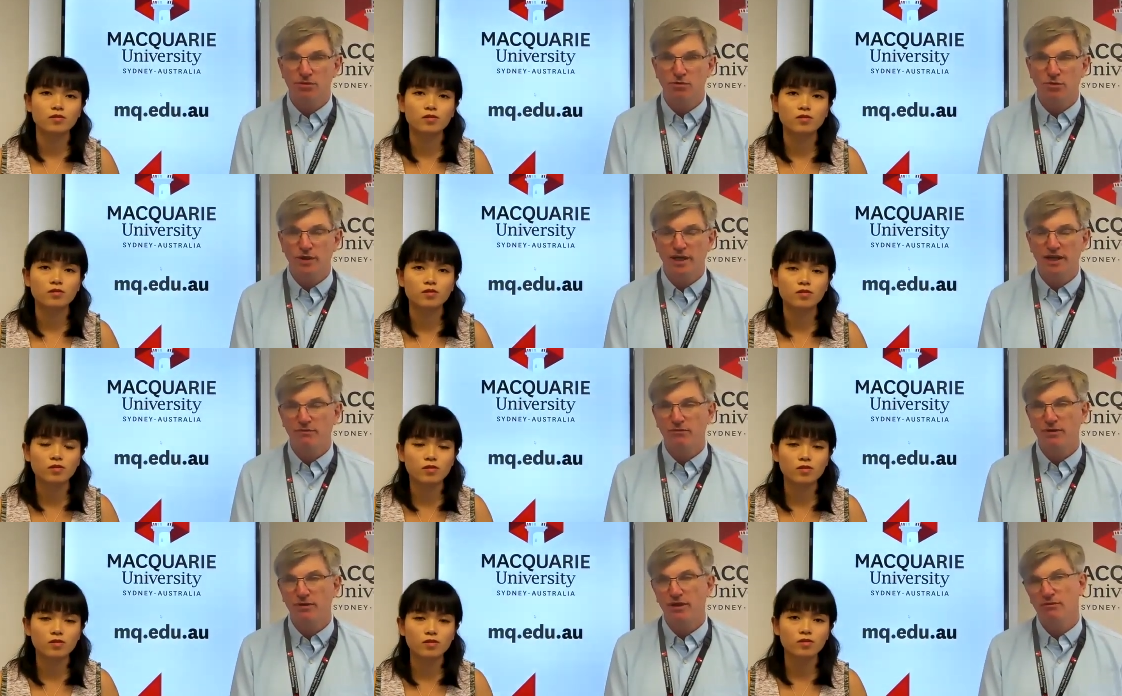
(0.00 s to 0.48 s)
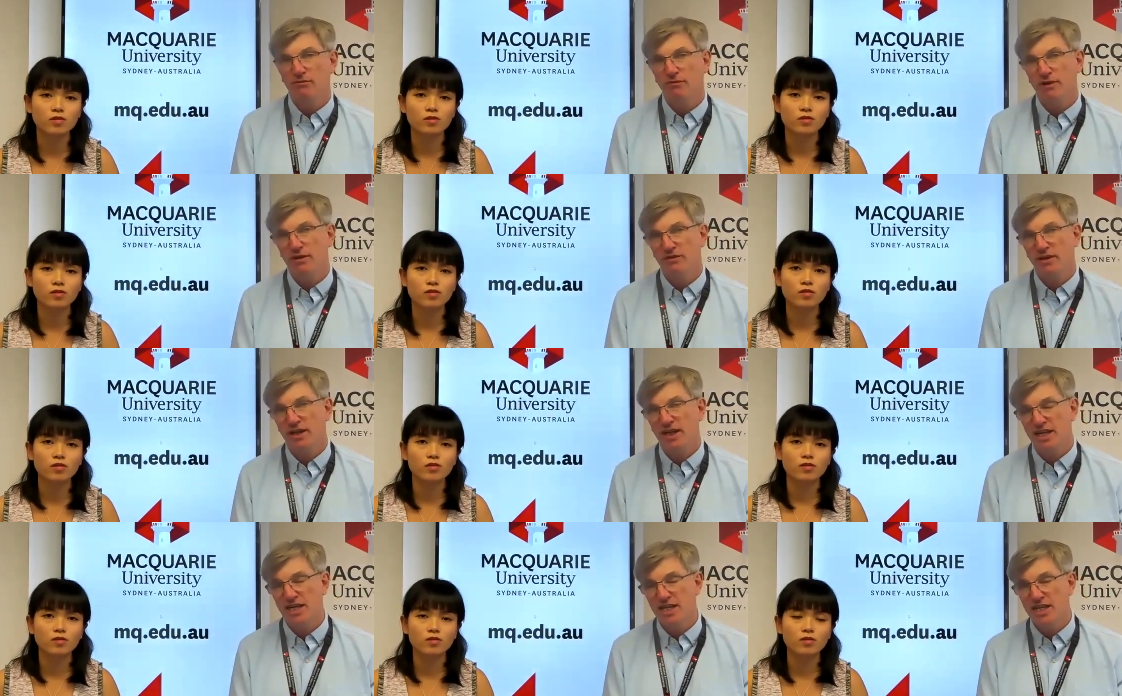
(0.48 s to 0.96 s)
Speaker 1: We
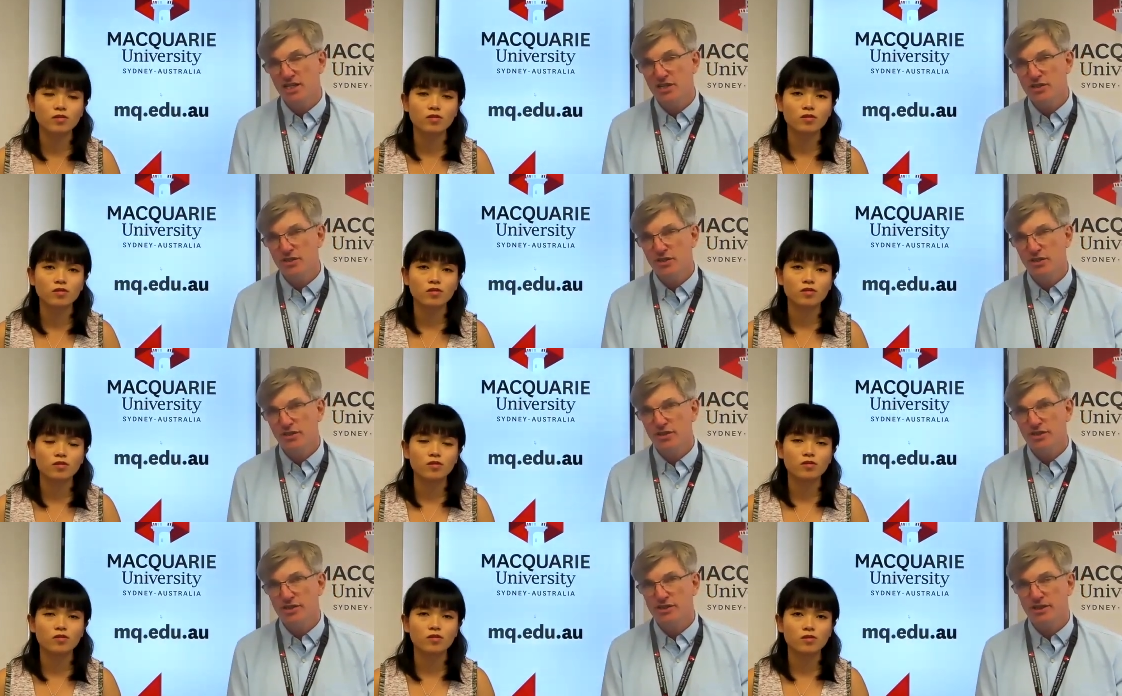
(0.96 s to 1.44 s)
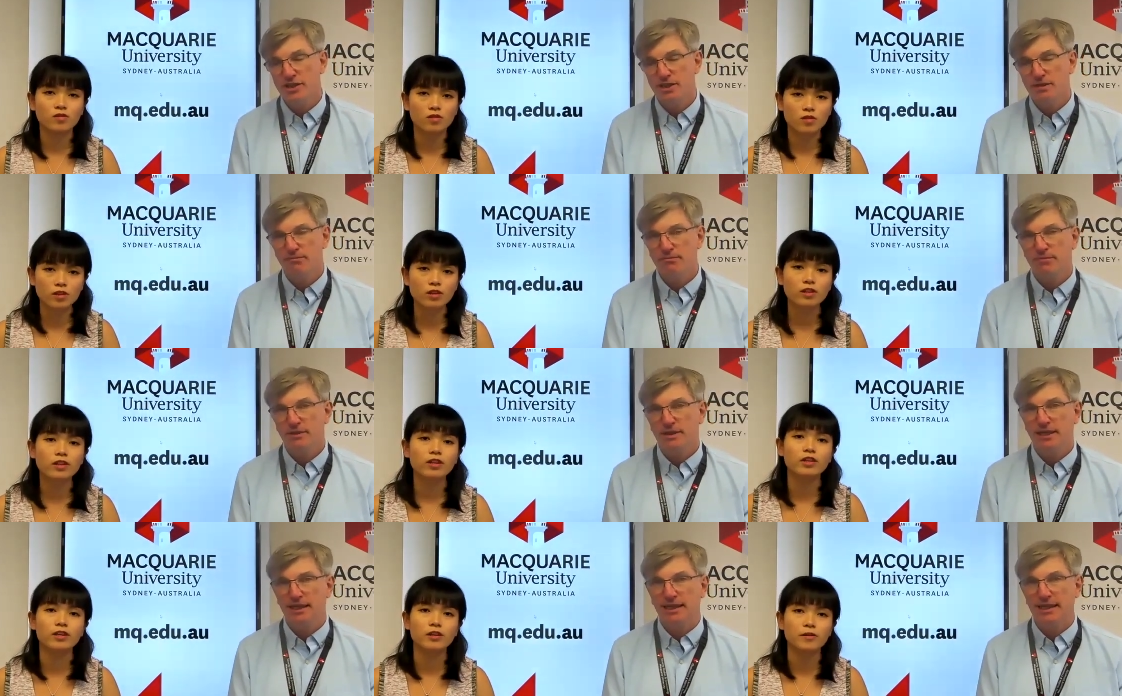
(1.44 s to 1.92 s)
run an internship,
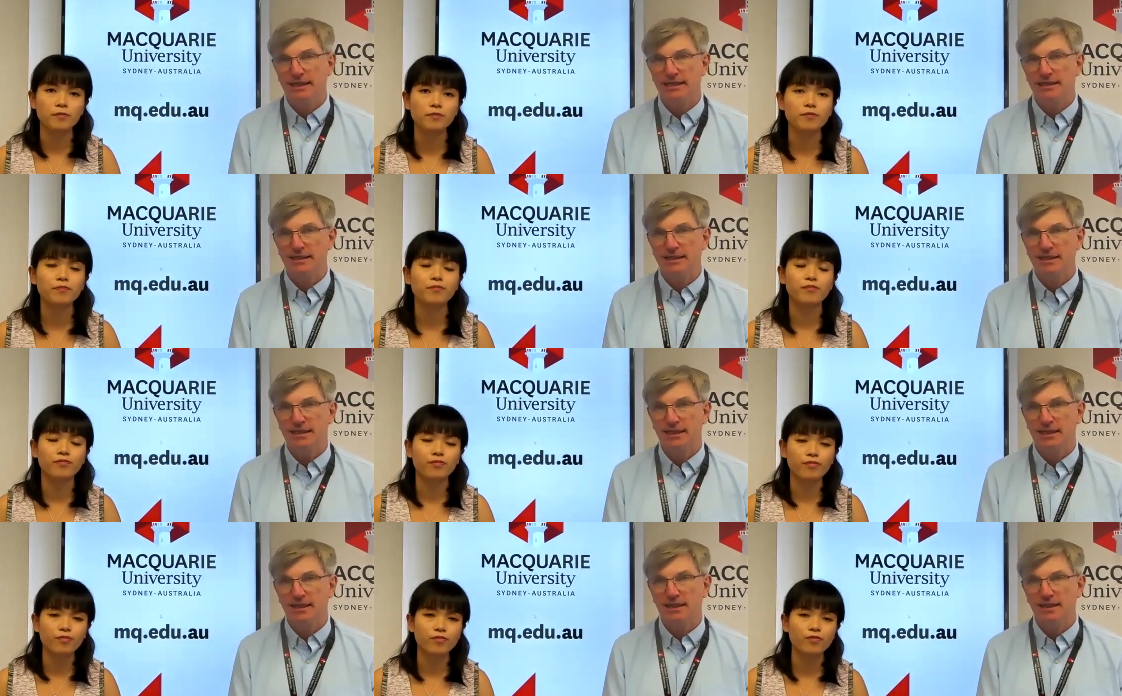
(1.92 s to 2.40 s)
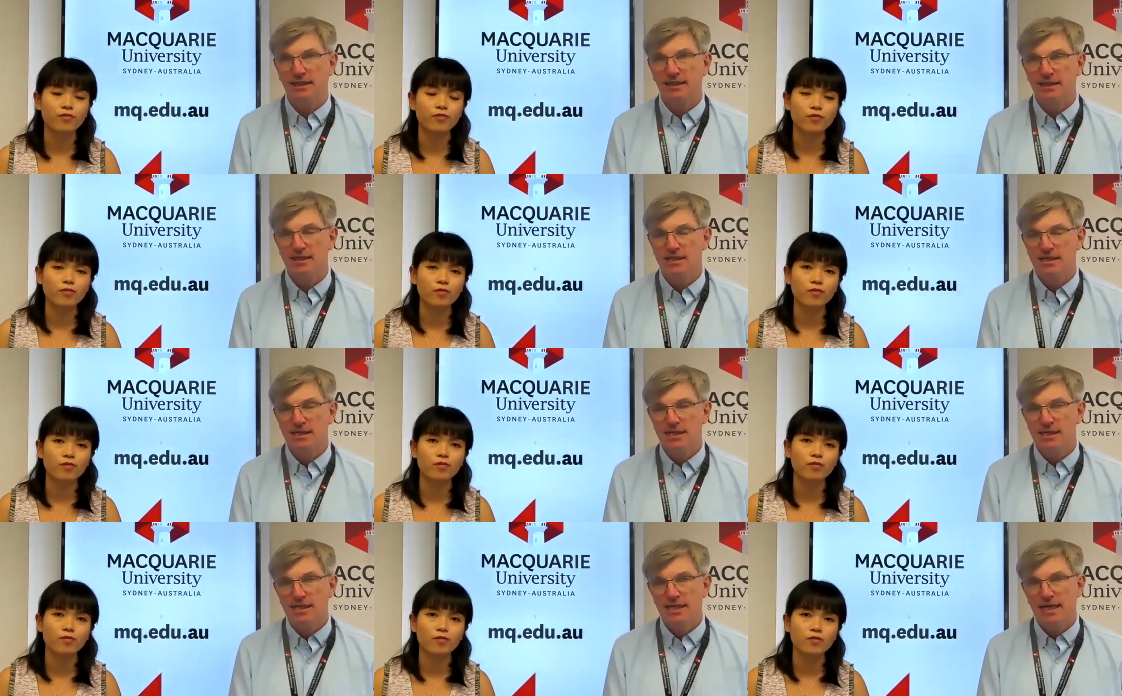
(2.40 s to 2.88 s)
and
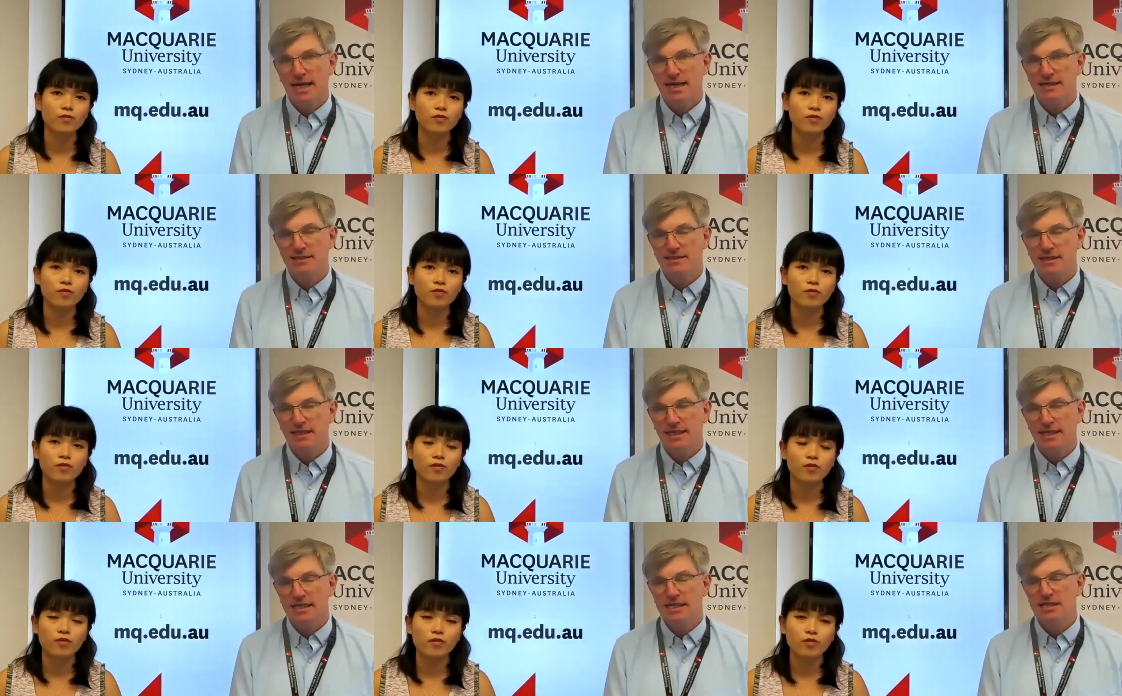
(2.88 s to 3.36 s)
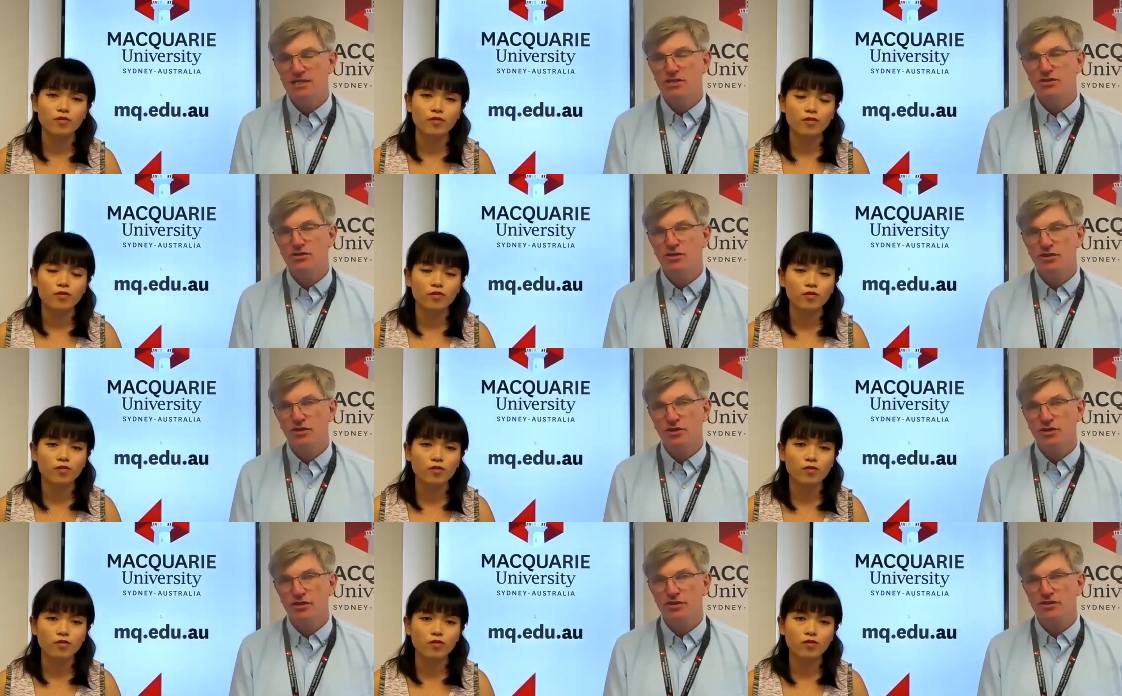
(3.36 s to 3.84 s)
as
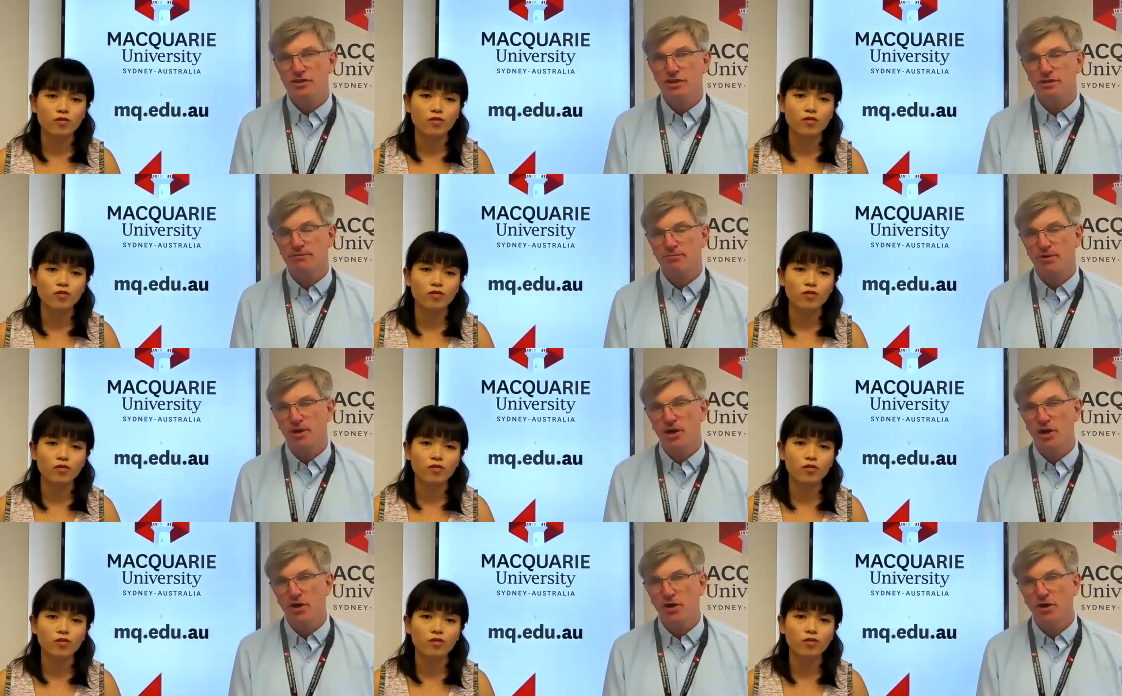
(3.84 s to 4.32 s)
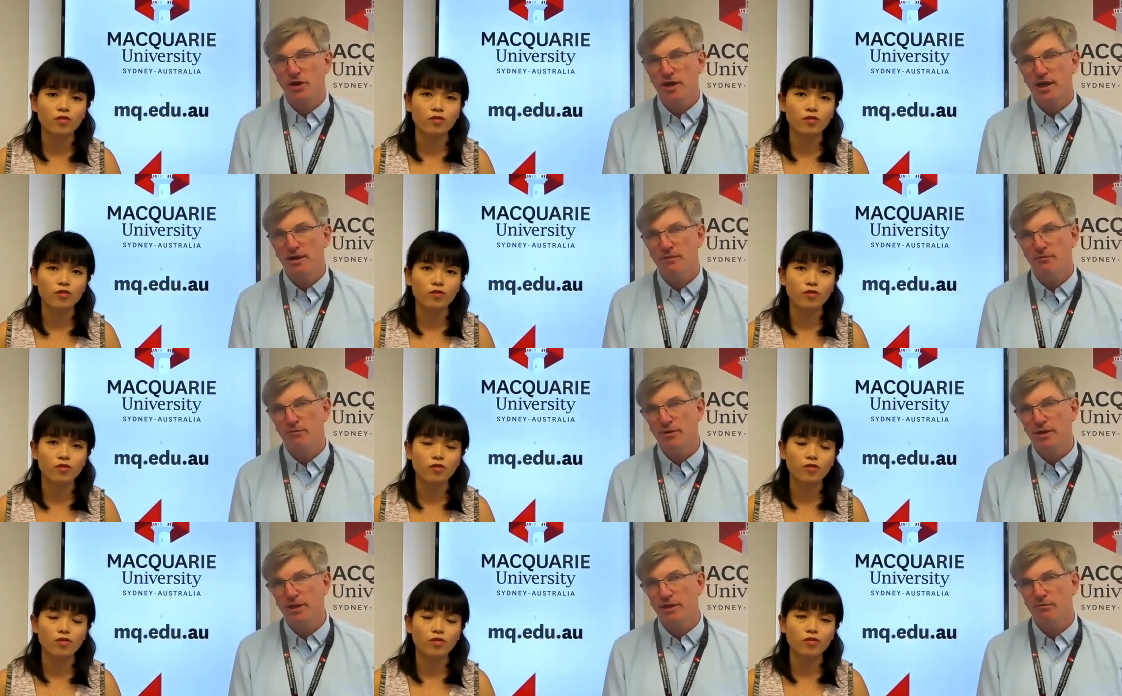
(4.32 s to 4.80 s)
interns in the program,
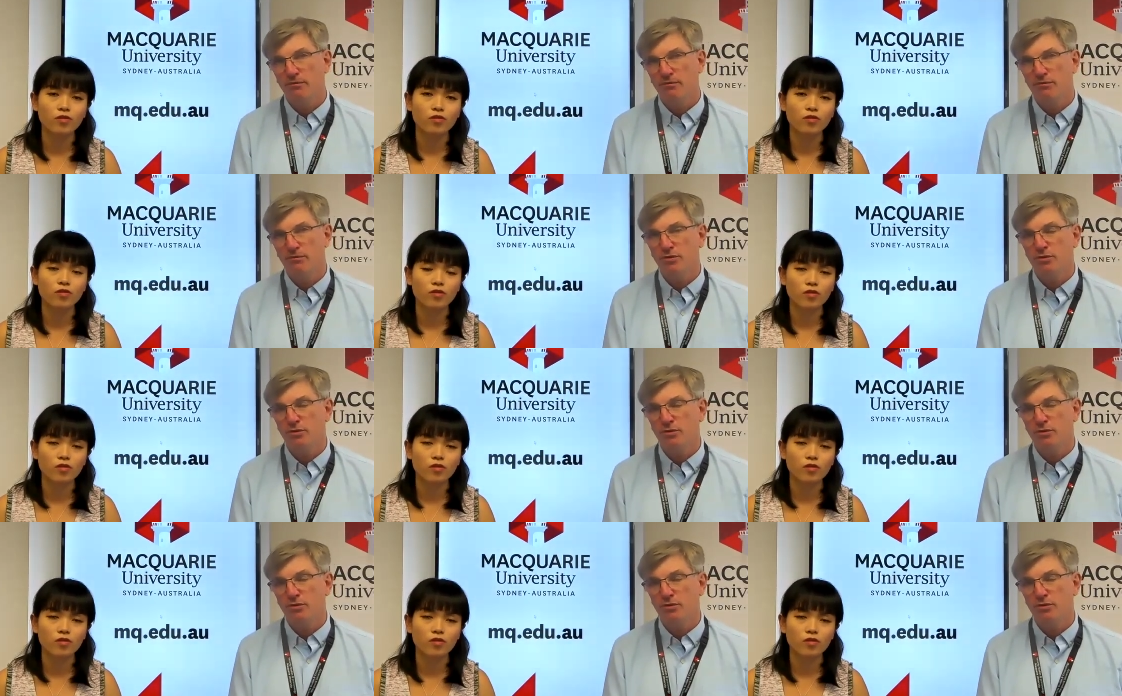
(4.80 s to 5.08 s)
we